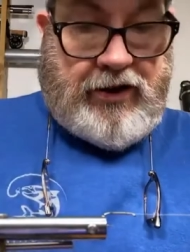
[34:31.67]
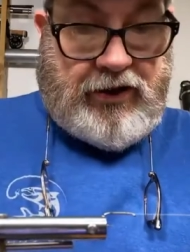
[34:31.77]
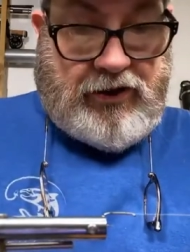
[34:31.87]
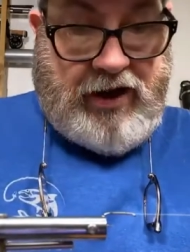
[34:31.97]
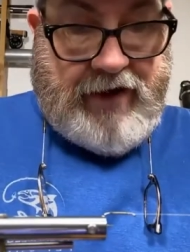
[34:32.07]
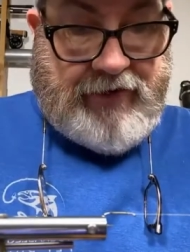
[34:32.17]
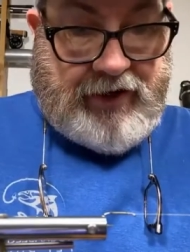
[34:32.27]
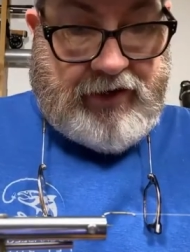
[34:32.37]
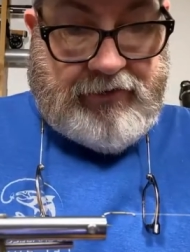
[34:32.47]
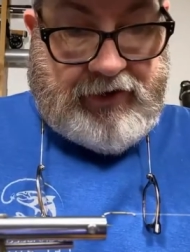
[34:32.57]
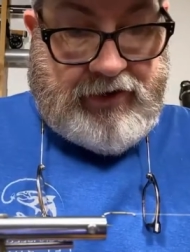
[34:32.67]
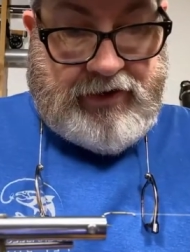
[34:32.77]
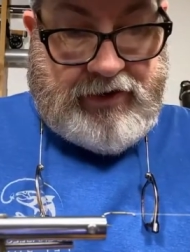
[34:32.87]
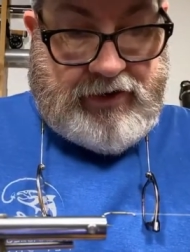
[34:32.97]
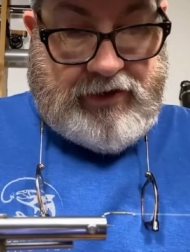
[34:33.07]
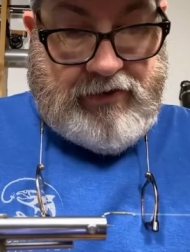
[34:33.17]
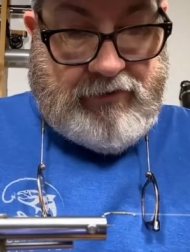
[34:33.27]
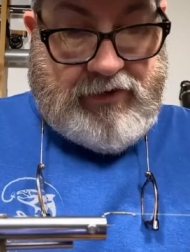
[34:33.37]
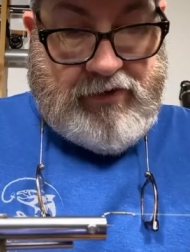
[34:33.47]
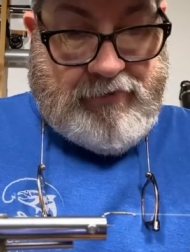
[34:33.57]
You do have under fur.
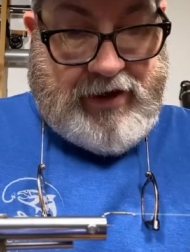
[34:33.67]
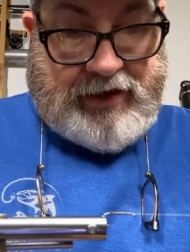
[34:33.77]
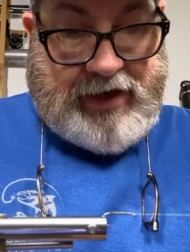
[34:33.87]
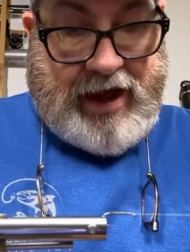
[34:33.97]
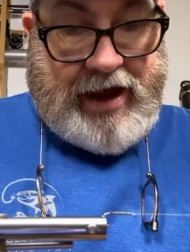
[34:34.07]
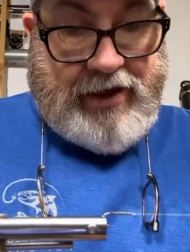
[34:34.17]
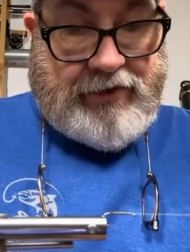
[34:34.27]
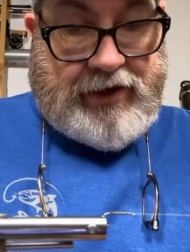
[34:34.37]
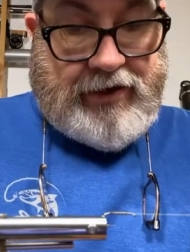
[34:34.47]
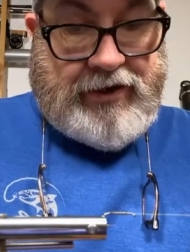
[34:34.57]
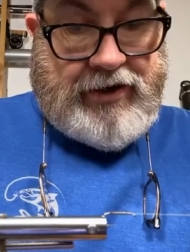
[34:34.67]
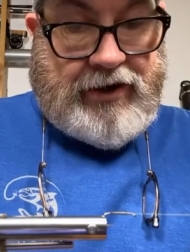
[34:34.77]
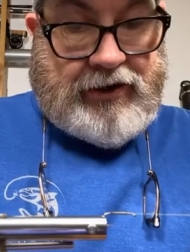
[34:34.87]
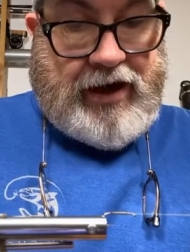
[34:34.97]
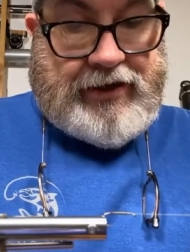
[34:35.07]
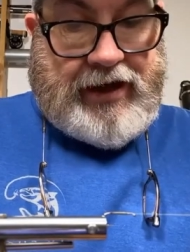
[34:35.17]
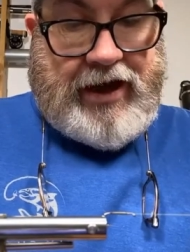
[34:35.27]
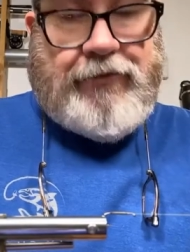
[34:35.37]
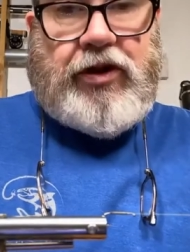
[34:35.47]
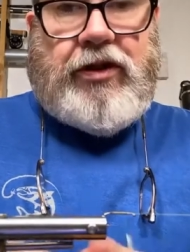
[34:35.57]
You pick that out there. A lot of
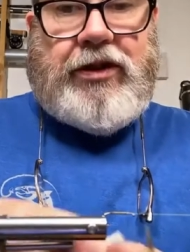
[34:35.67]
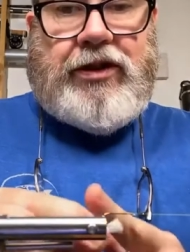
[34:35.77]
times you can